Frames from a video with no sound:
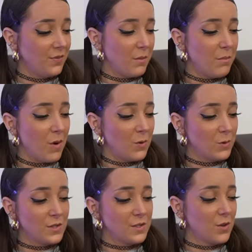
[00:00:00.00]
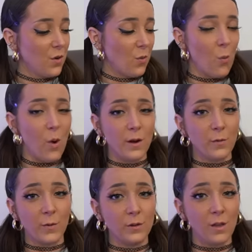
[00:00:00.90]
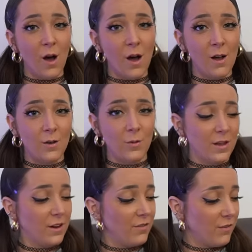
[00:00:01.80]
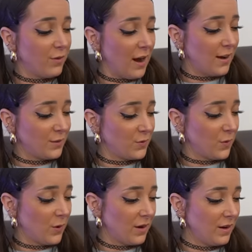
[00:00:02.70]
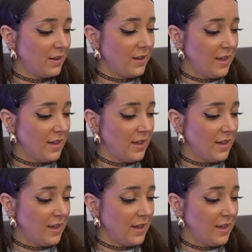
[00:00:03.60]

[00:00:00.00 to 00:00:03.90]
the most wonderful dog we could have ever asked for.